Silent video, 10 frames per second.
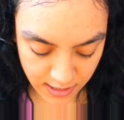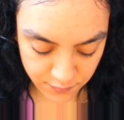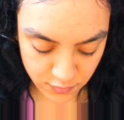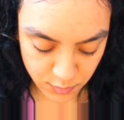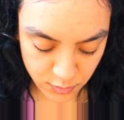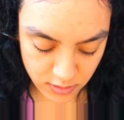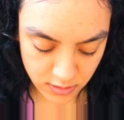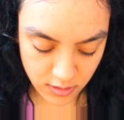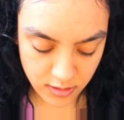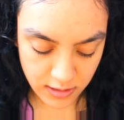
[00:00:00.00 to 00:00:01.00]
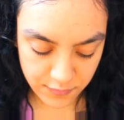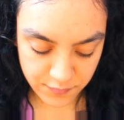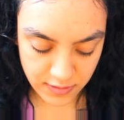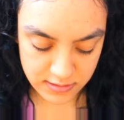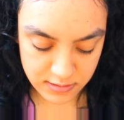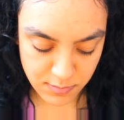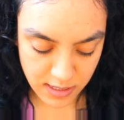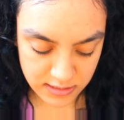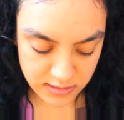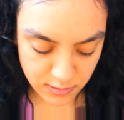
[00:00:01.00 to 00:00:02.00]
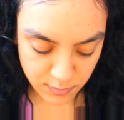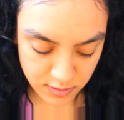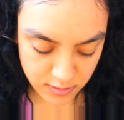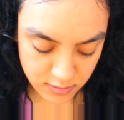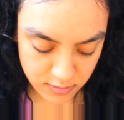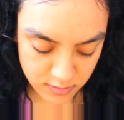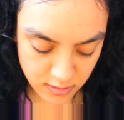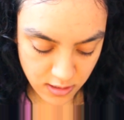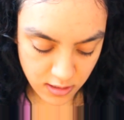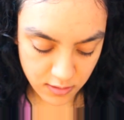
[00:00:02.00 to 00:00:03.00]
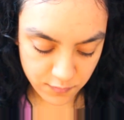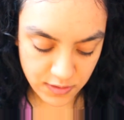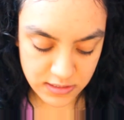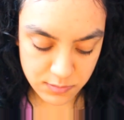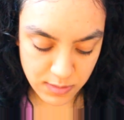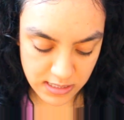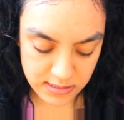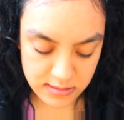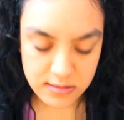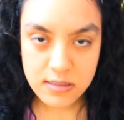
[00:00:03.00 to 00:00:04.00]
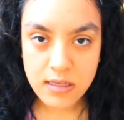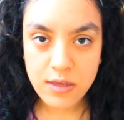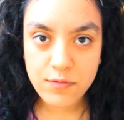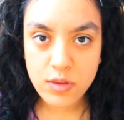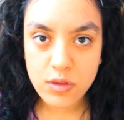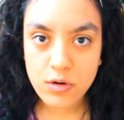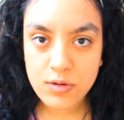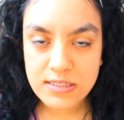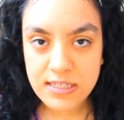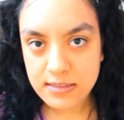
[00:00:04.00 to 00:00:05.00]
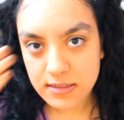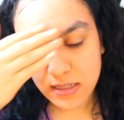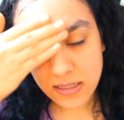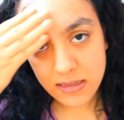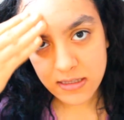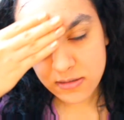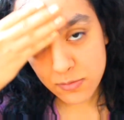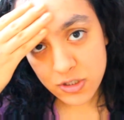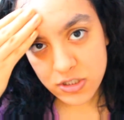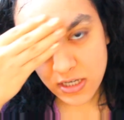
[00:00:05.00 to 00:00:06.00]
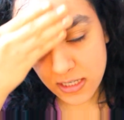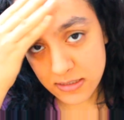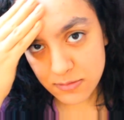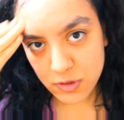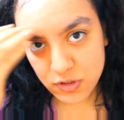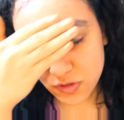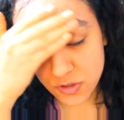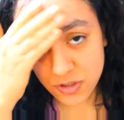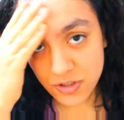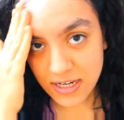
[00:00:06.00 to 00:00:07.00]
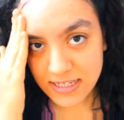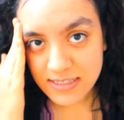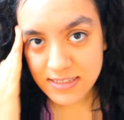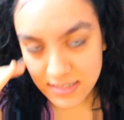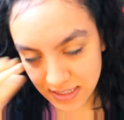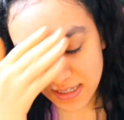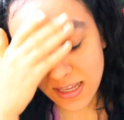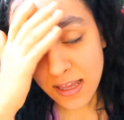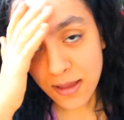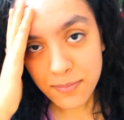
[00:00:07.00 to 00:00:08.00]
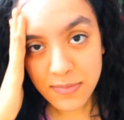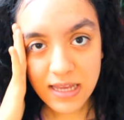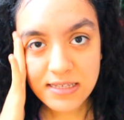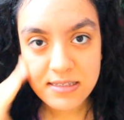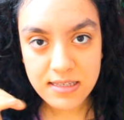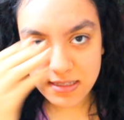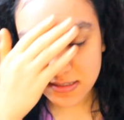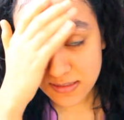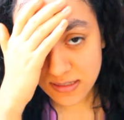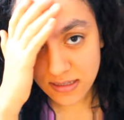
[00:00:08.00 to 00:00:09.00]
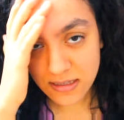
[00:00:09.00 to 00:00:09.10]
after putting on a face mask, because face masks, even though it says that it is moisturized moisturizing mask, it's